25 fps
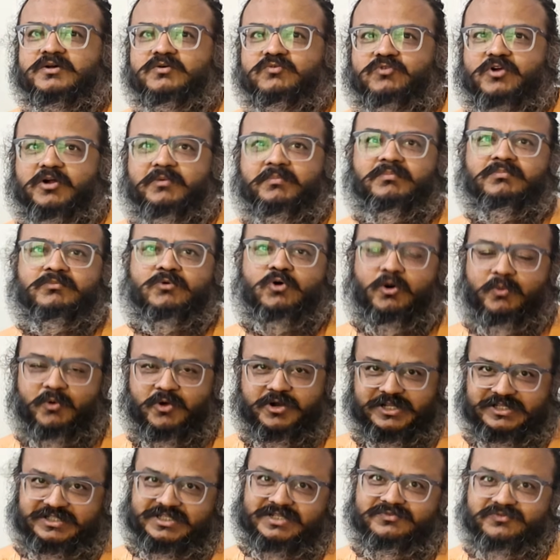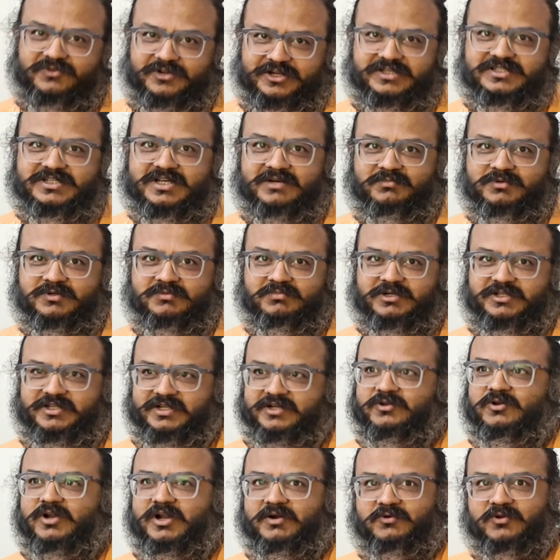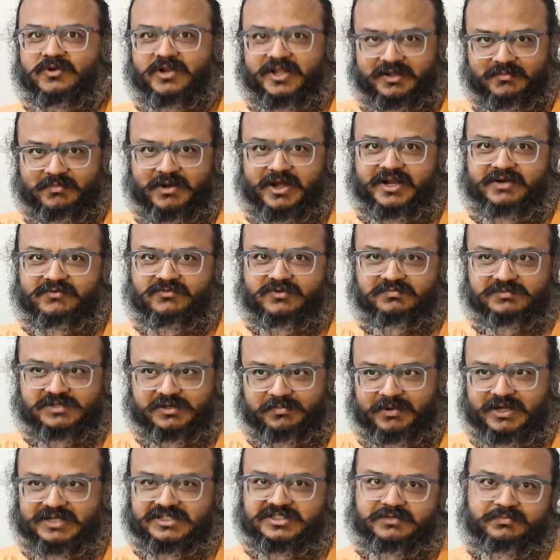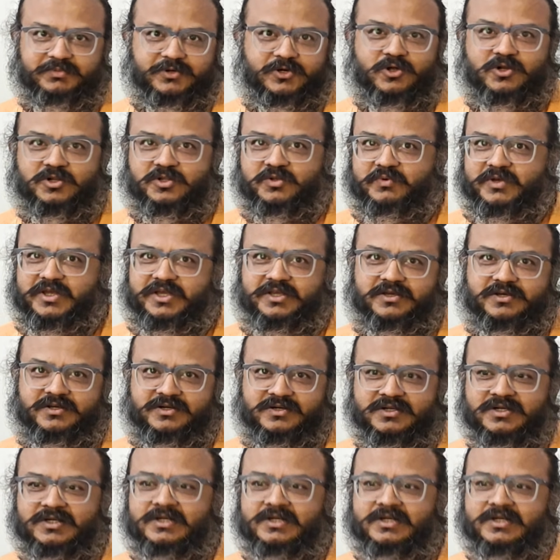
from Hobonichi, for example, but then you'll have to buy it from Japan, ship it all the way here.